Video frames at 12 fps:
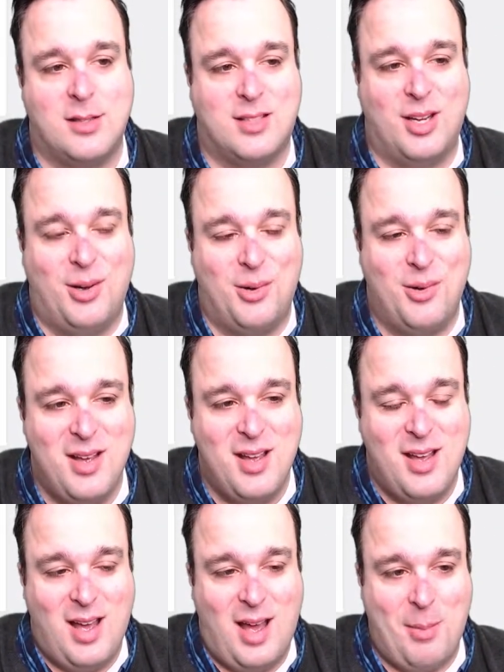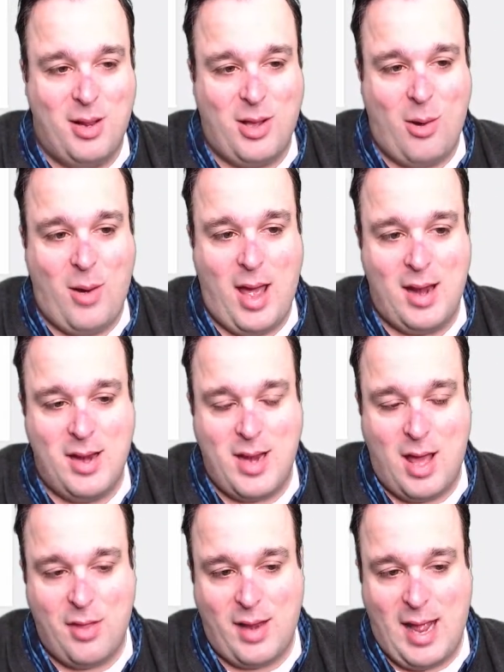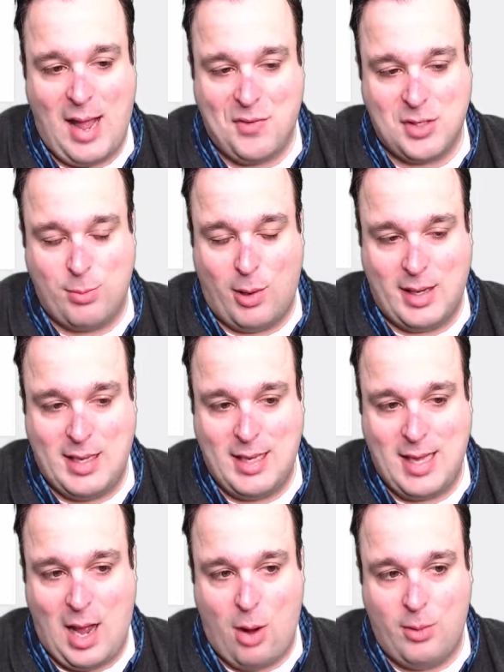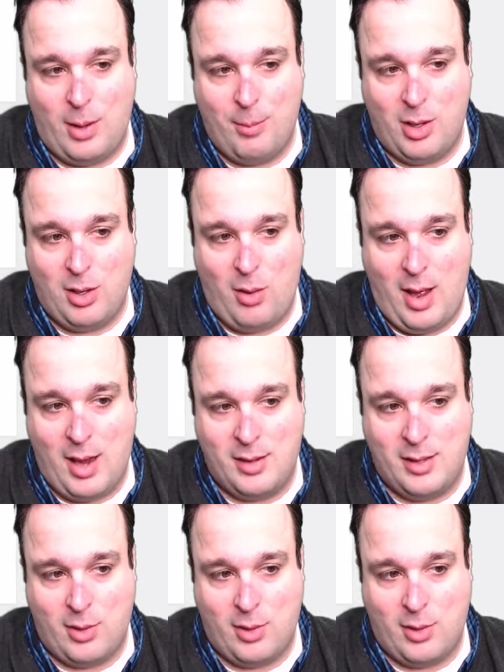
So I'm going to go ahead, and now that I have this marquee out, I'm going to go ahead and hit